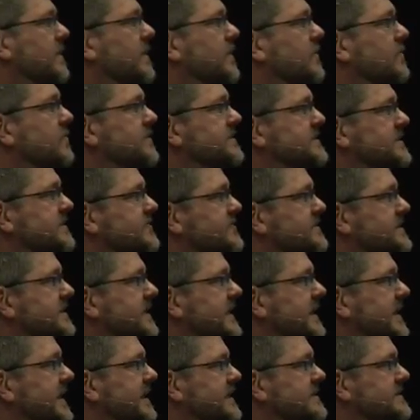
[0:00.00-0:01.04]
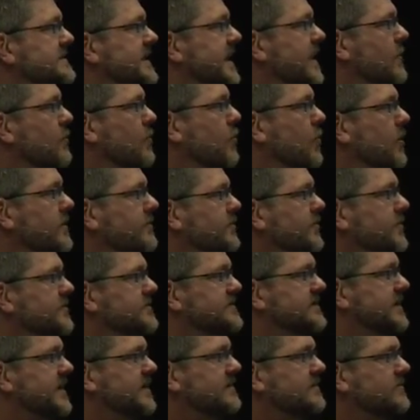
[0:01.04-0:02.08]
What's interesting is that
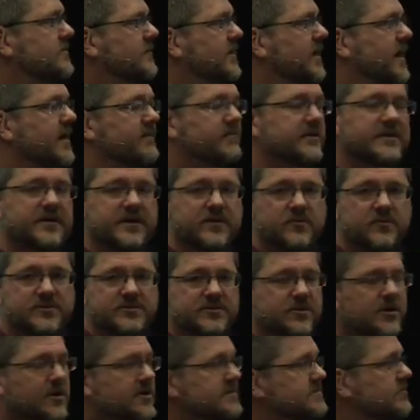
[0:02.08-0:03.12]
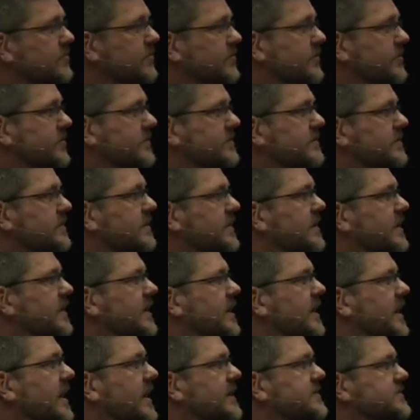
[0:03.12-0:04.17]
1% where everything was cross-border
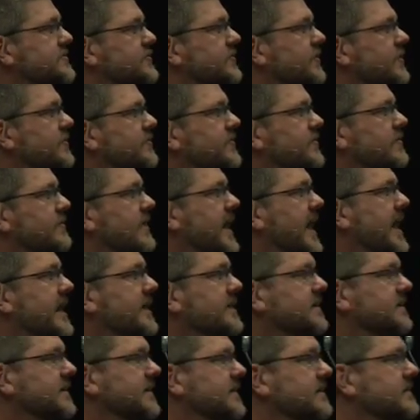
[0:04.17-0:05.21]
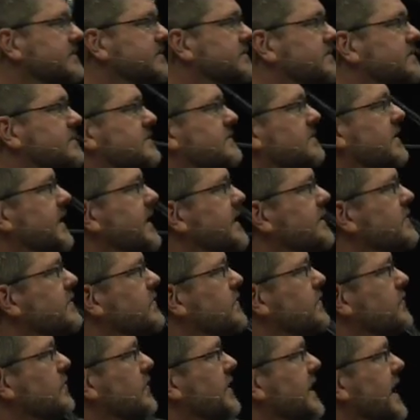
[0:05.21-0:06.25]
has grown dramatically, right?
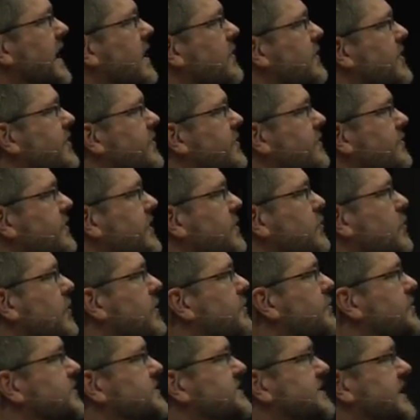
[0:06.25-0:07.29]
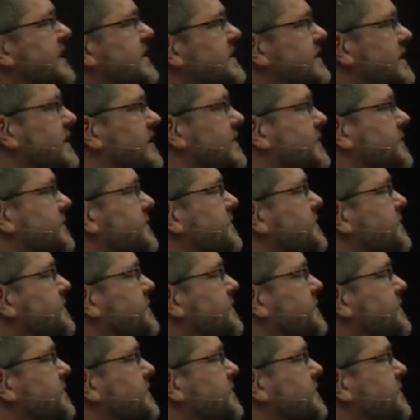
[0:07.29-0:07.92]
We're now at 31% there.